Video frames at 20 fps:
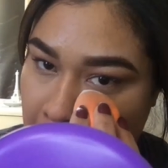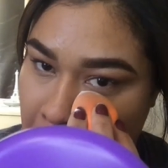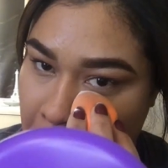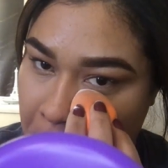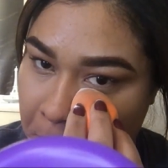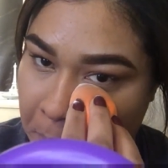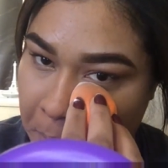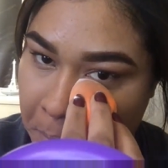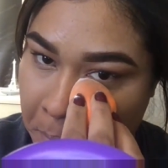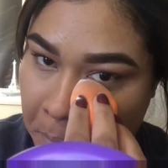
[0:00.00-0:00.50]
no
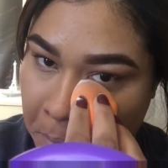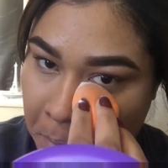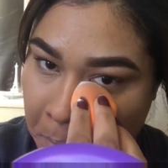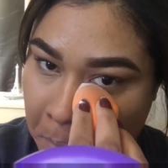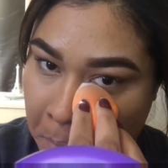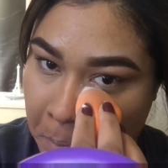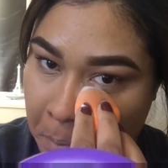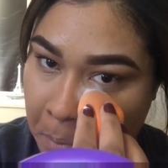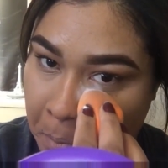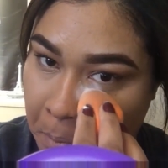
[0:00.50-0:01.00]
color
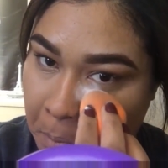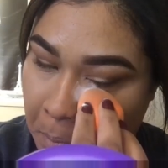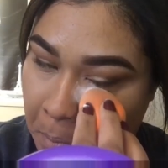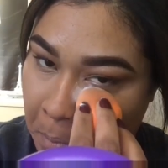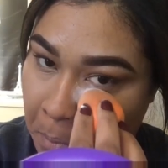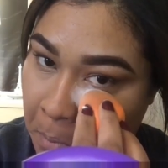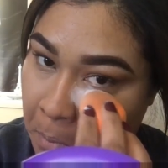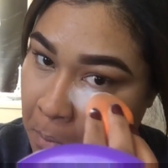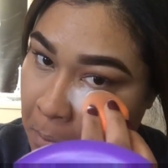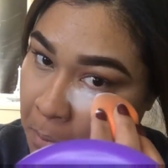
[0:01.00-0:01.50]
powder.
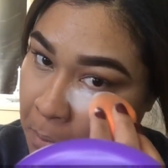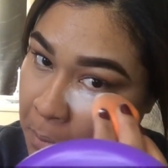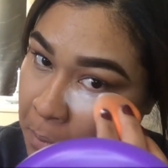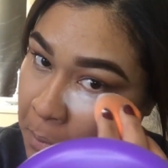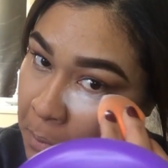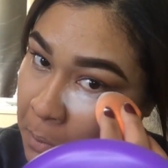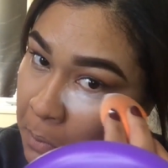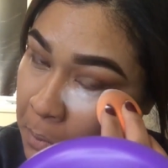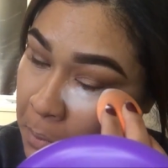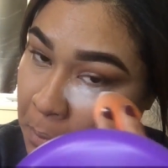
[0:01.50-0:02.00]

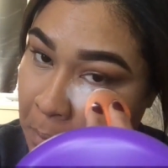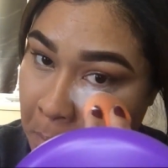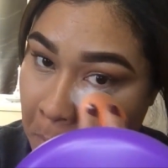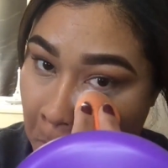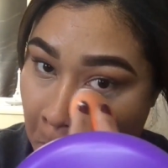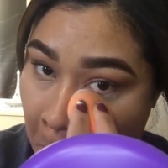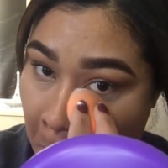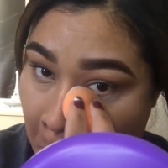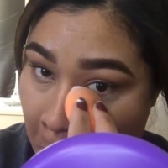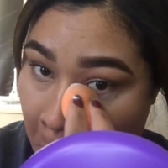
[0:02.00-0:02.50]

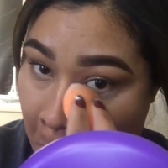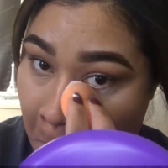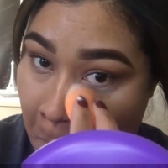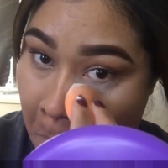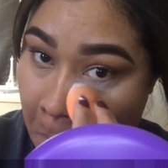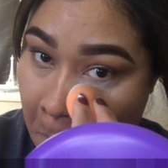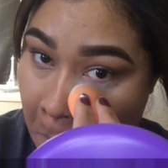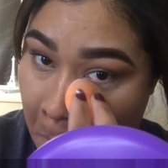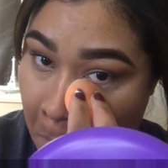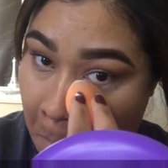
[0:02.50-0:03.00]
And
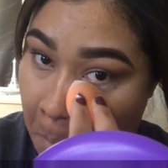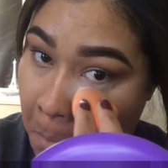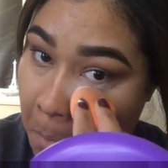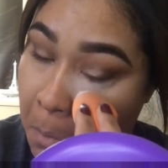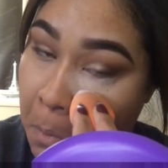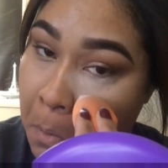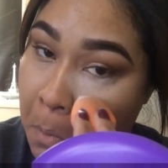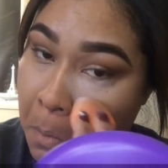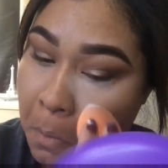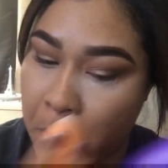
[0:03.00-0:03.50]
like what
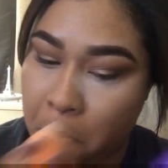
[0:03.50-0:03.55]
I did